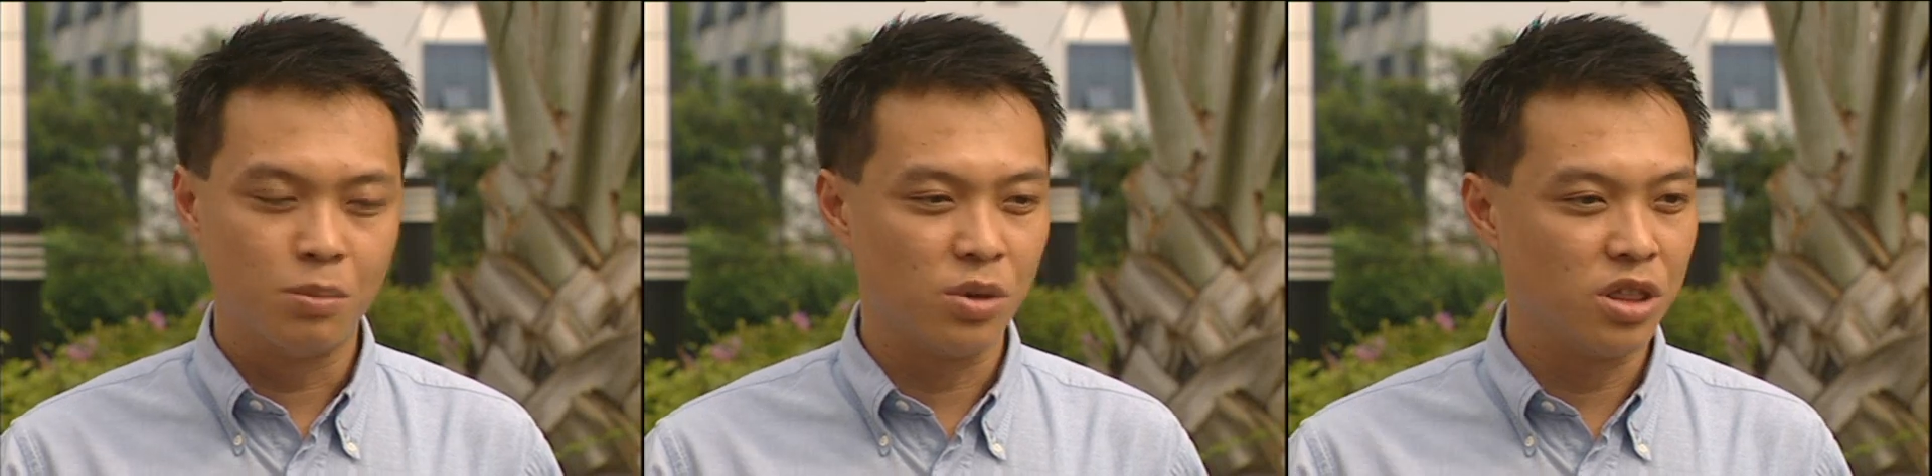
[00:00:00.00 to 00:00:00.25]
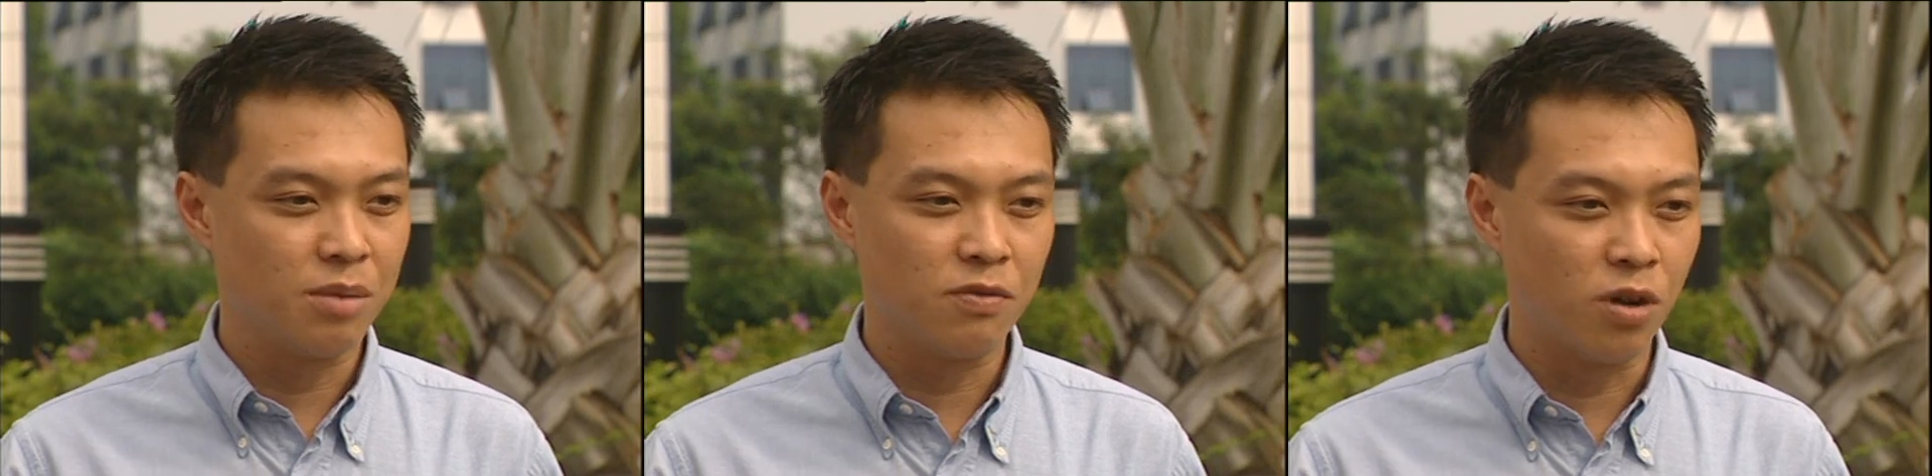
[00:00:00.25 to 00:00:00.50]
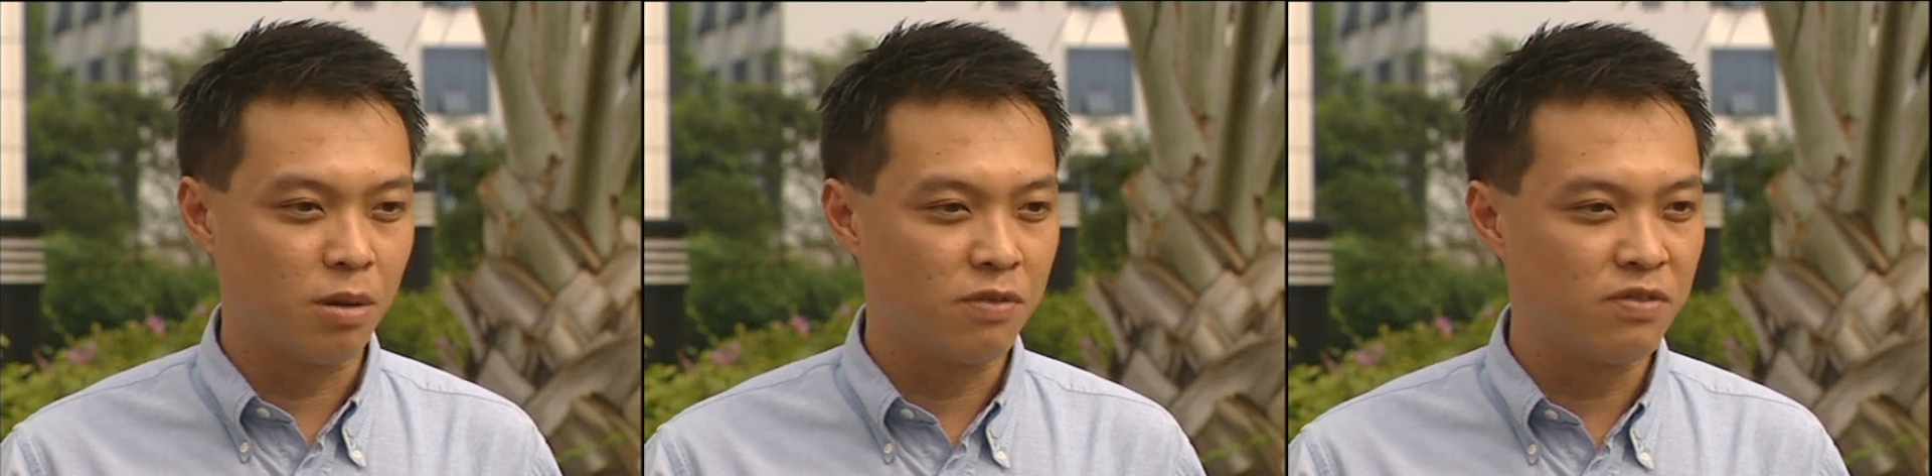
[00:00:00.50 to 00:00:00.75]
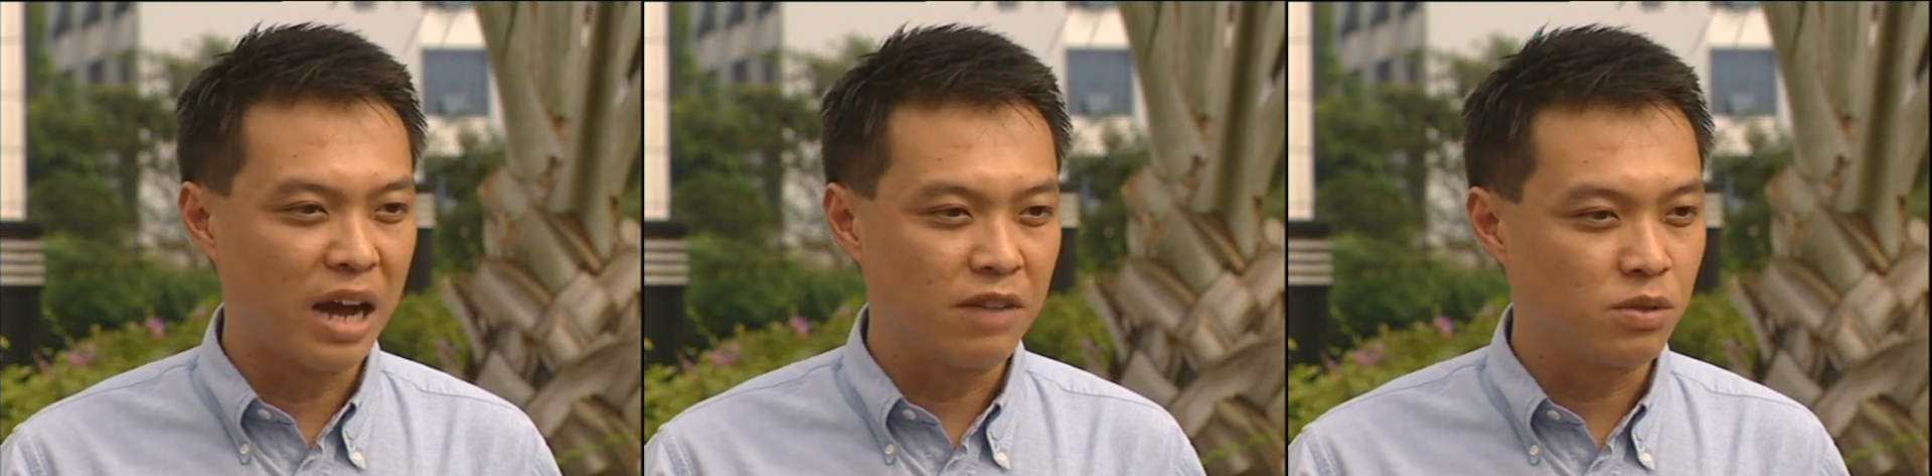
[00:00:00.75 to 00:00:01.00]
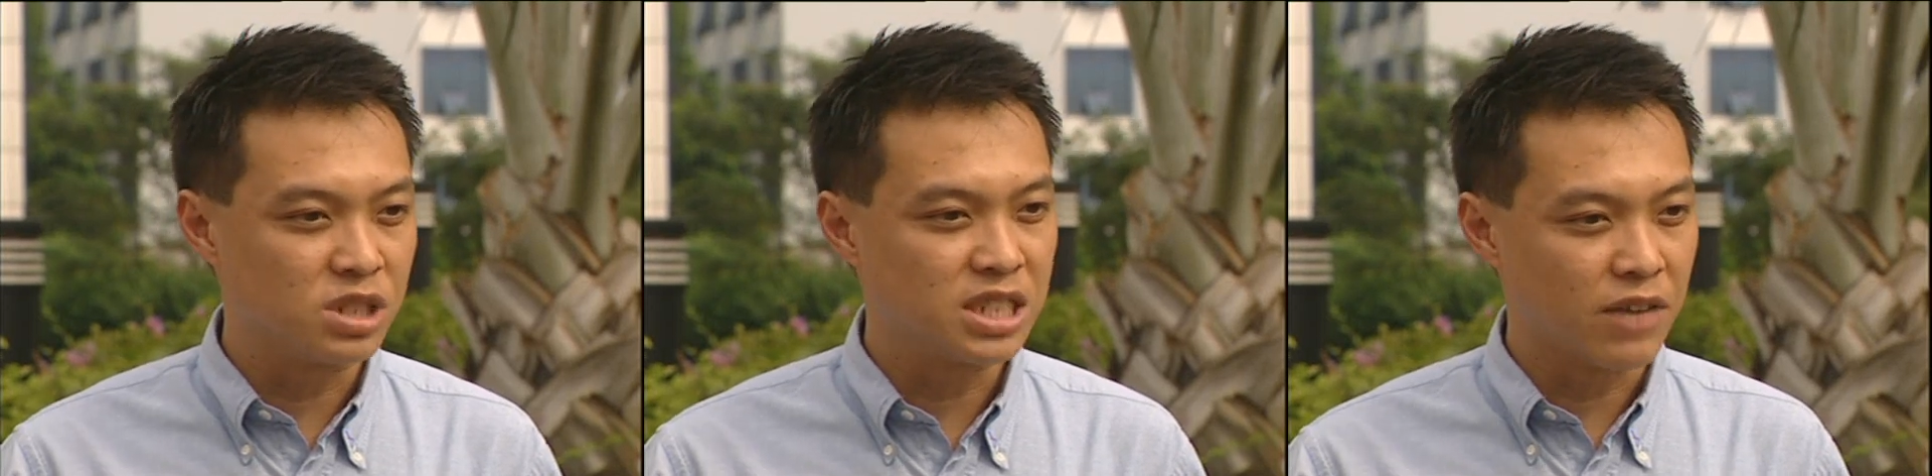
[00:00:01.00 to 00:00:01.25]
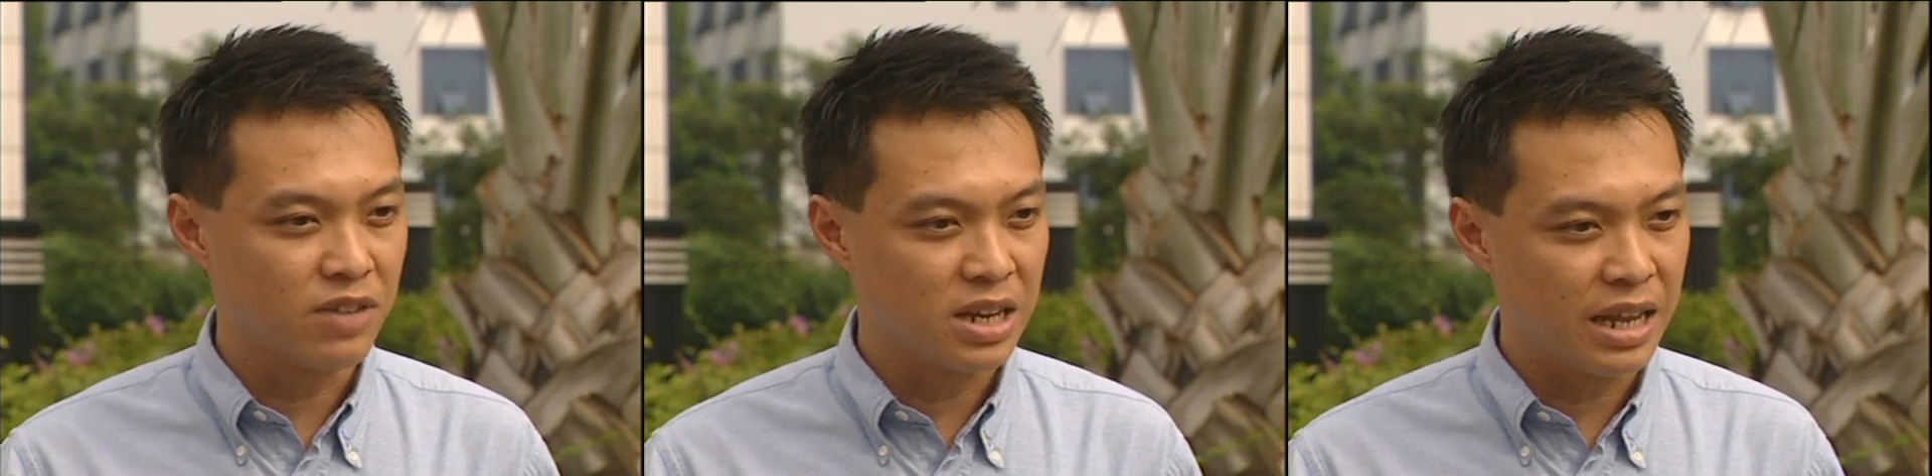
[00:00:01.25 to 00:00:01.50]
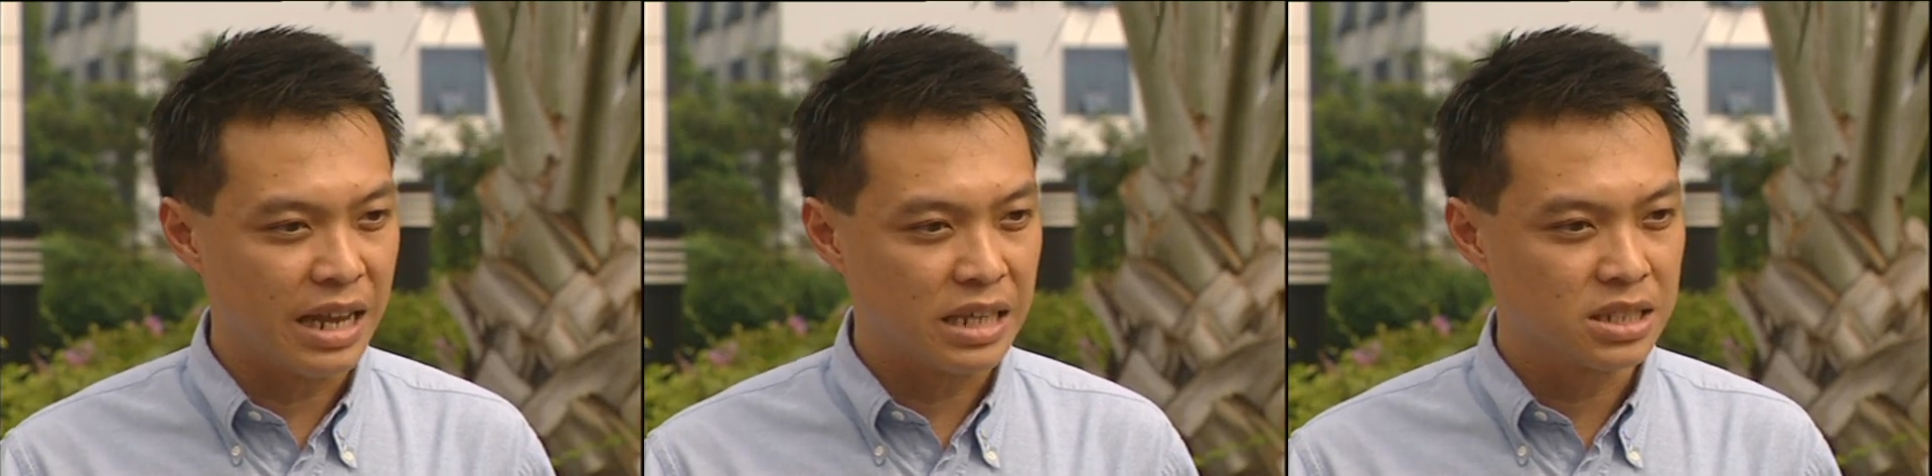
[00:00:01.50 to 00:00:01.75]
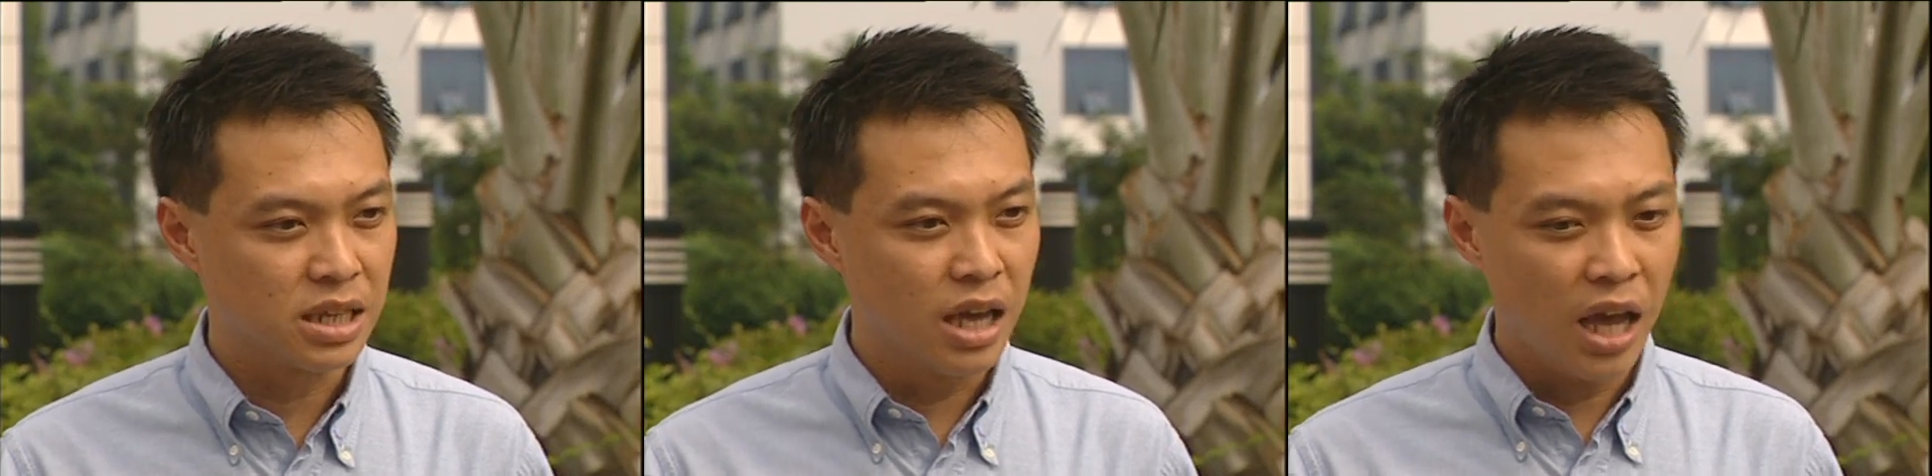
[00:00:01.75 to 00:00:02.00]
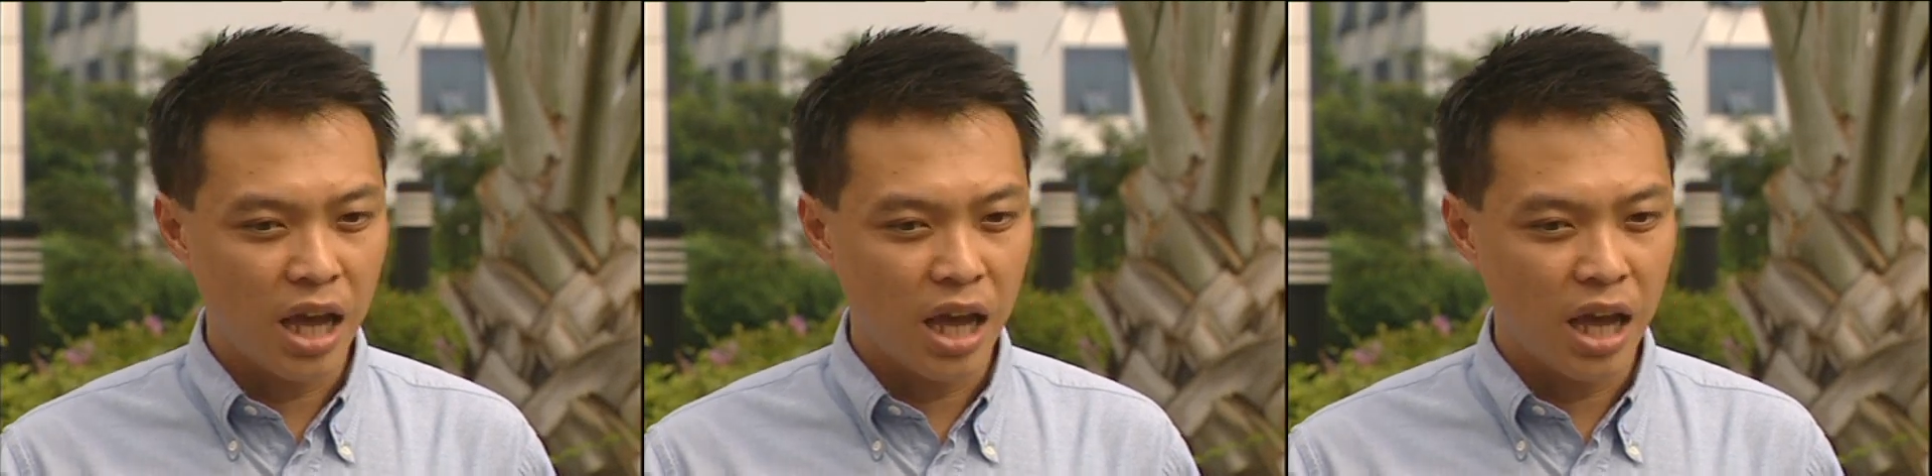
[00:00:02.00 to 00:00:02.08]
with him for 5 to 7 days.